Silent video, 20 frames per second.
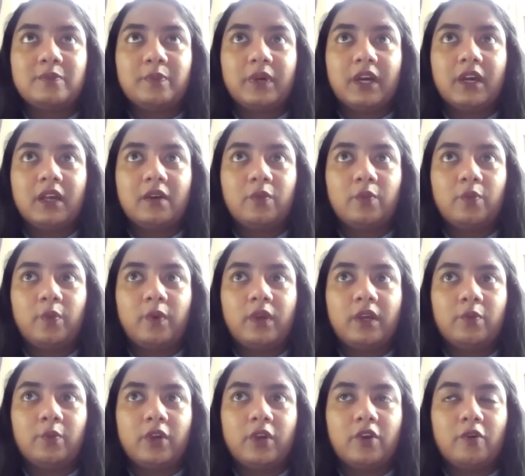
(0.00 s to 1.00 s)
but
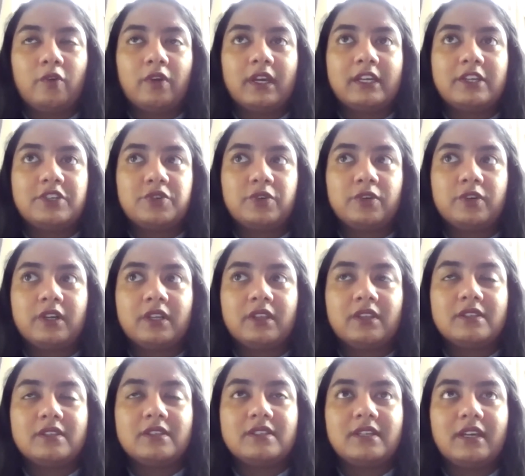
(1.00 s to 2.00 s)
we're not really sure at
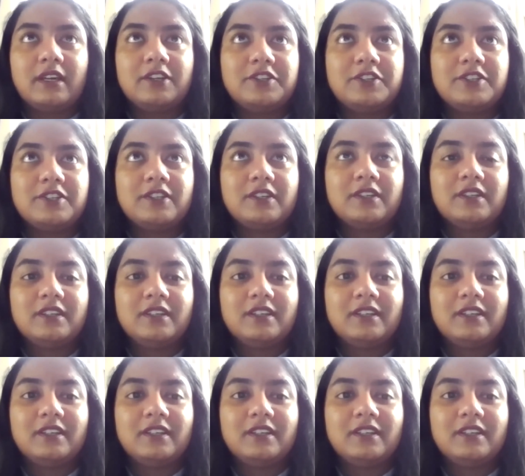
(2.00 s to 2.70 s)
this stage?